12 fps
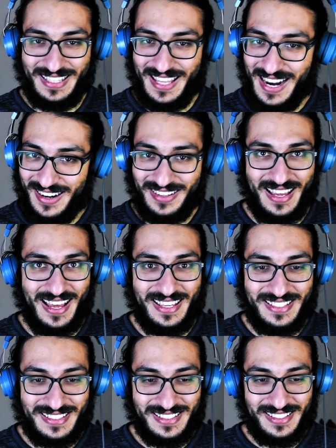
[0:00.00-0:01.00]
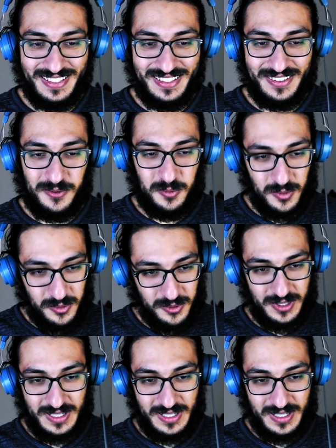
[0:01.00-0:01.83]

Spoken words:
there, guys. Whew.